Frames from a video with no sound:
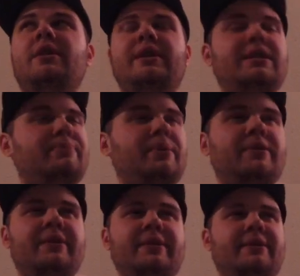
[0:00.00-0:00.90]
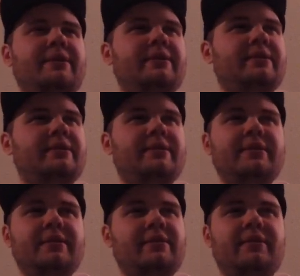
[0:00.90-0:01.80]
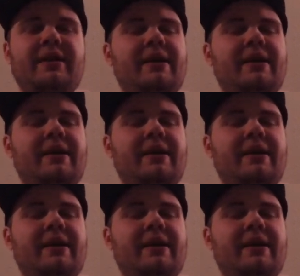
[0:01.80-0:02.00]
experiences you'll